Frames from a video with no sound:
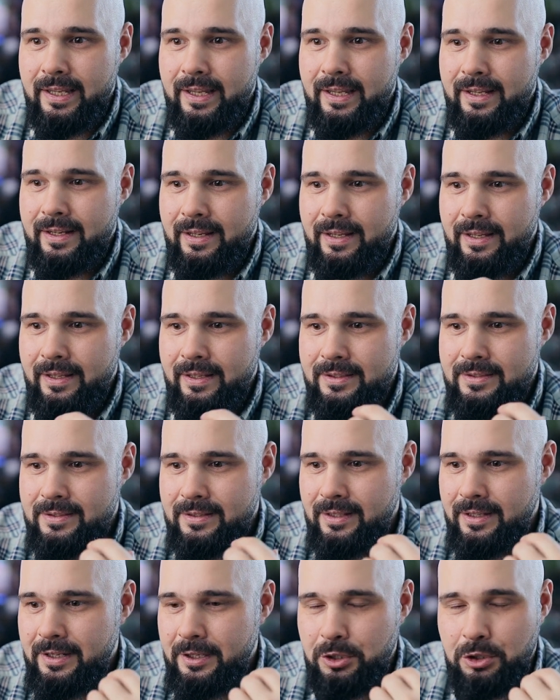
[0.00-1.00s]
it
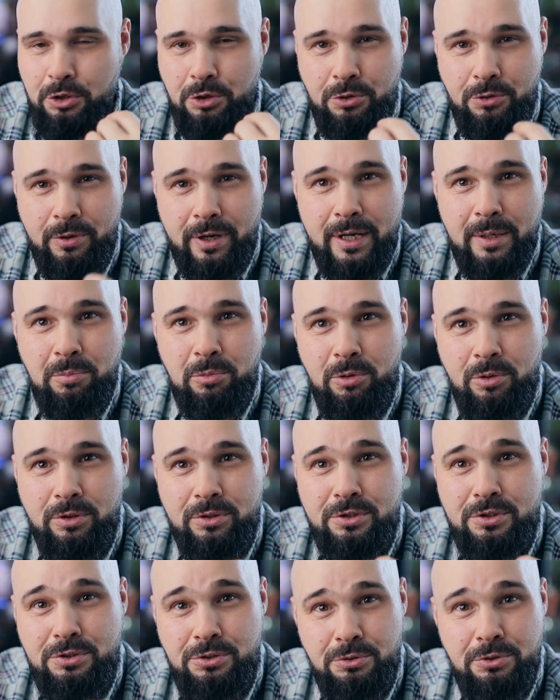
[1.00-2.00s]
is an incredible
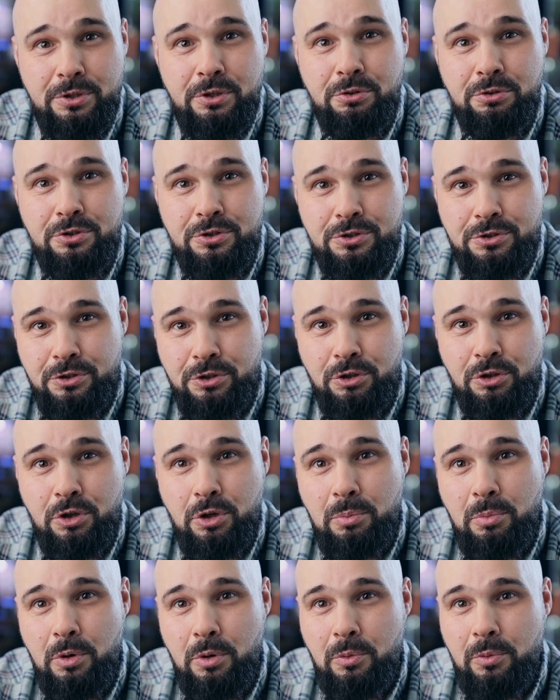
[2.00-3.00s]
studio
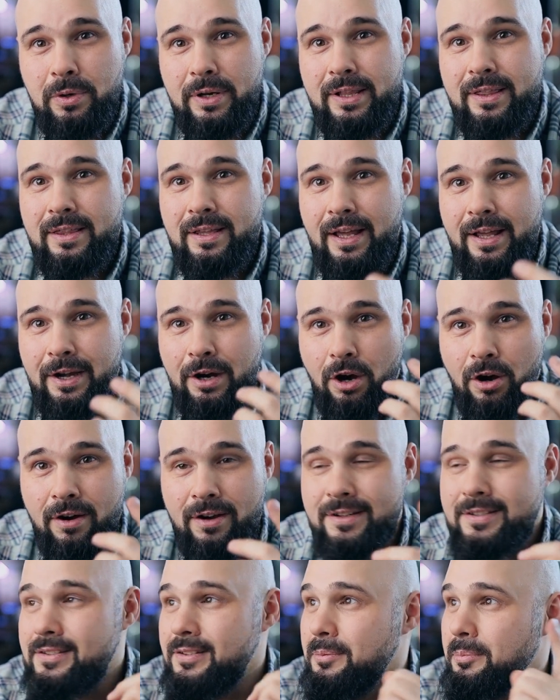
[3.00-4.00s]
strobe with an
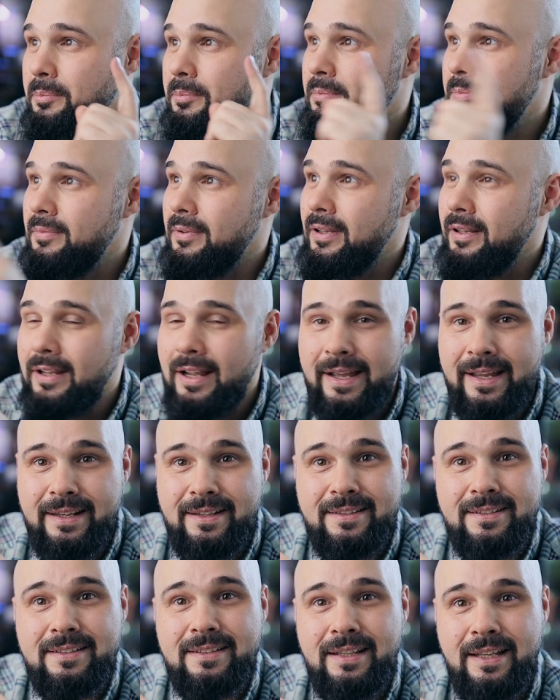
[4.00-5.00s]
awesome
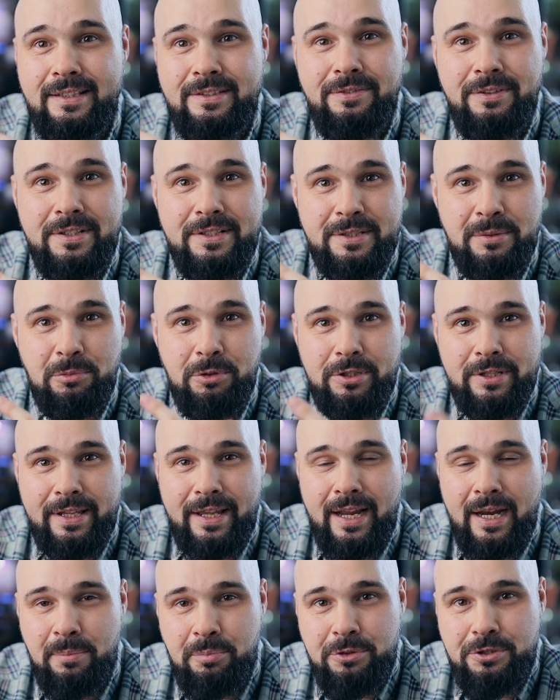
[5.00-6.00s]
light. It's very similar to
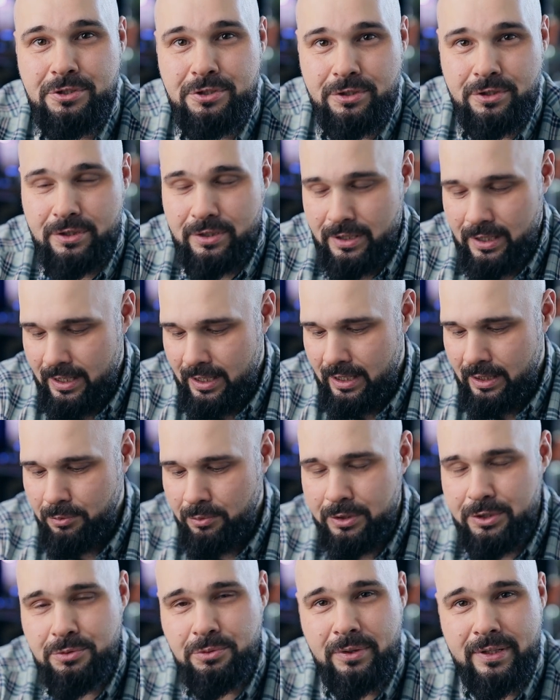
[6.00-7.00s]
the Aperture
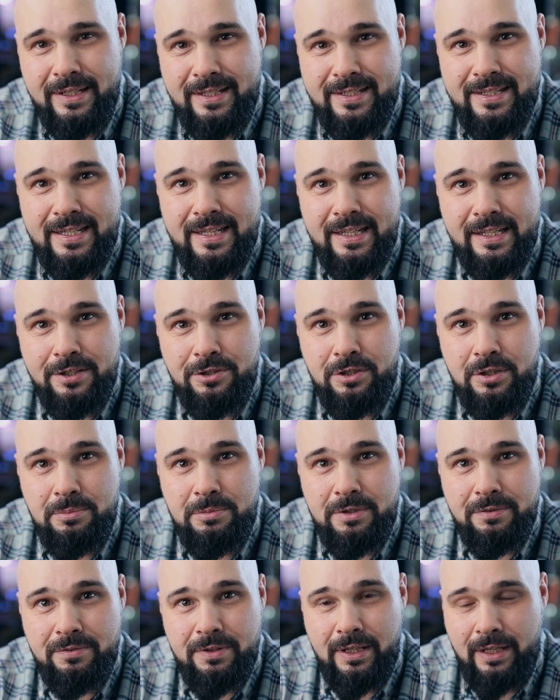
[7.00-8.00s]
120D in
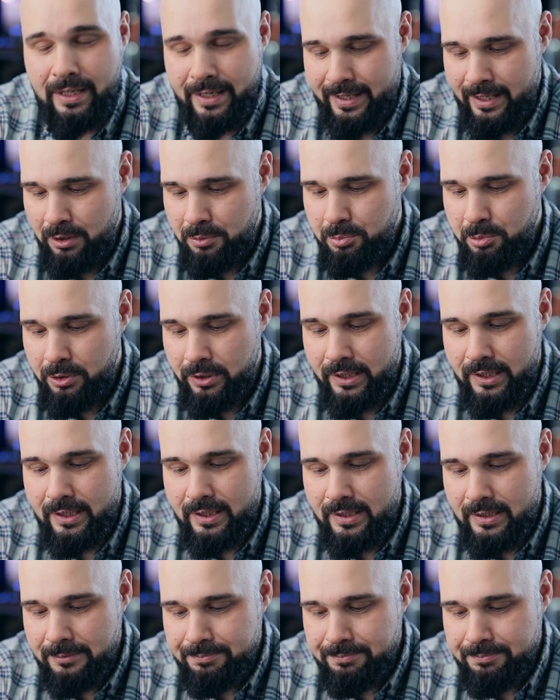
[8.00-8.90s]
terms of the light output.